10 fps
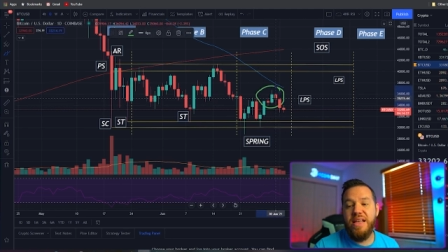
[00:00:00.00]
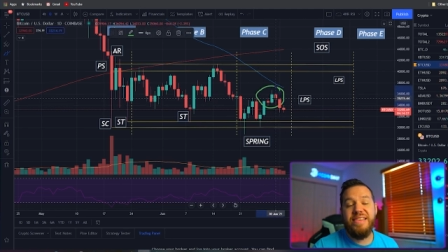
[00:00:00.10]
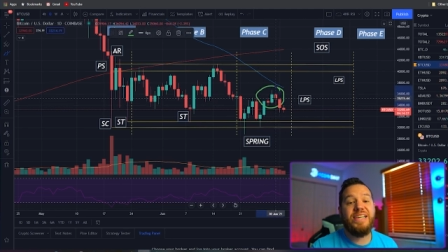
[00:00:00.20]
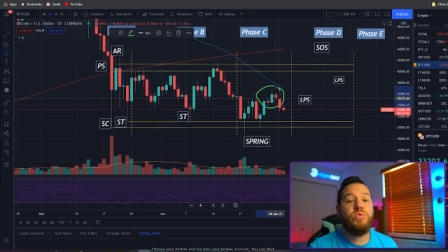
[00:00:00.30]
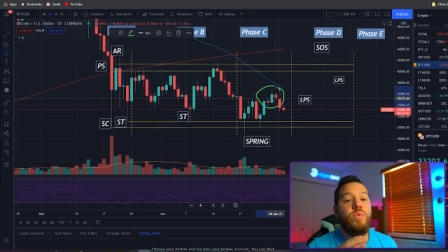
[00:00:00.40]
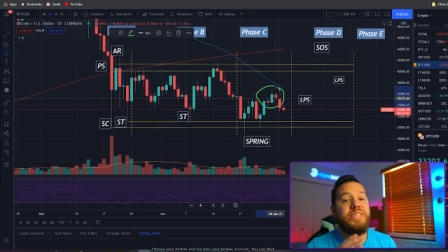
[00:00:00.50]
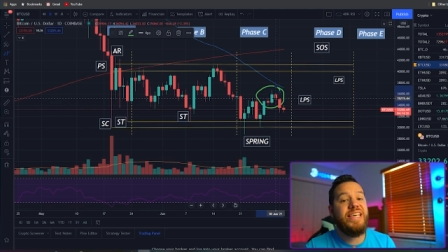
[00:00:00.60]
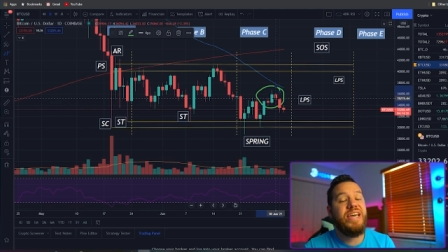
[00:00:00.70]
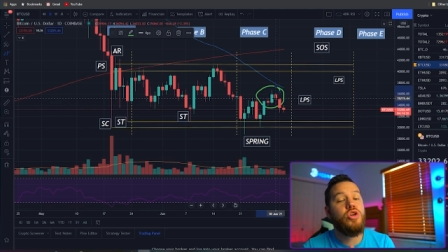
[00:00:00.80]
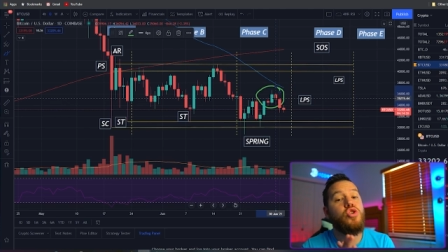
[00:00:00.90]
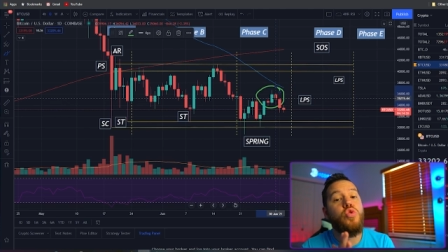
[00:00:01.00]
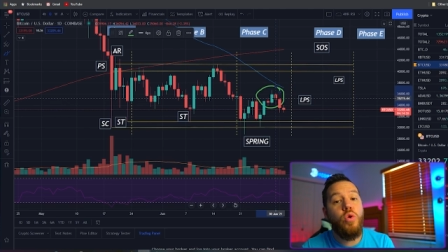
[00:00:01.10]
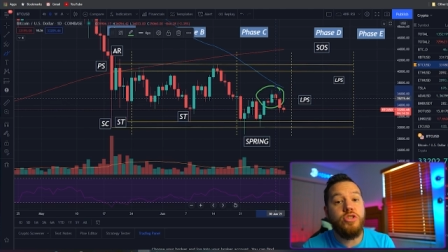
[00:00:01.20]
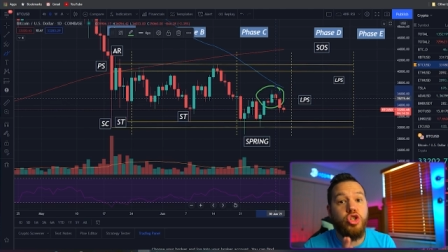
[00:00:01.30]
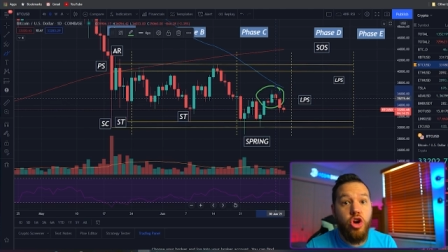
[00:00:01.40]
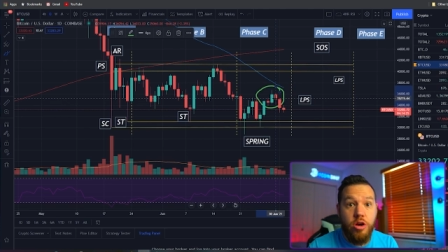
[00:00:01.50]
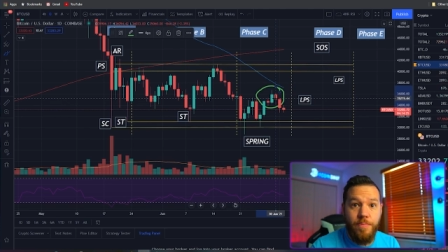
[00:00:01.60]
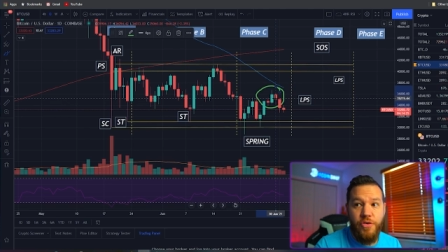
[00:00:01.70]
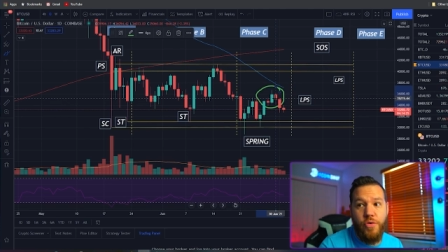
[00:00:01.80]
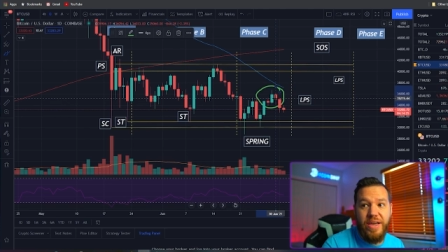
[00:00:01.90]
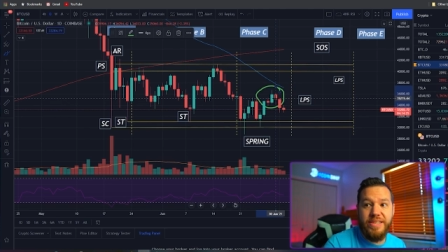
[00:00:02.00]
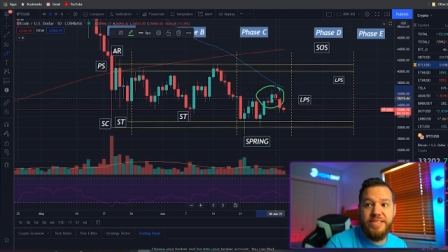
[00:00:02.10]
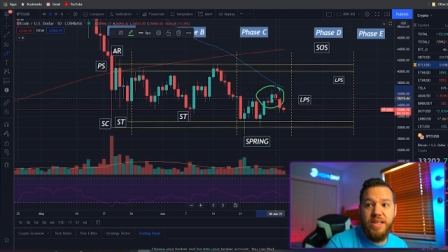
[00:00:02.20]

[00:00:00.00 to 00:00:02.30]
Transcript: that's where we take short term trades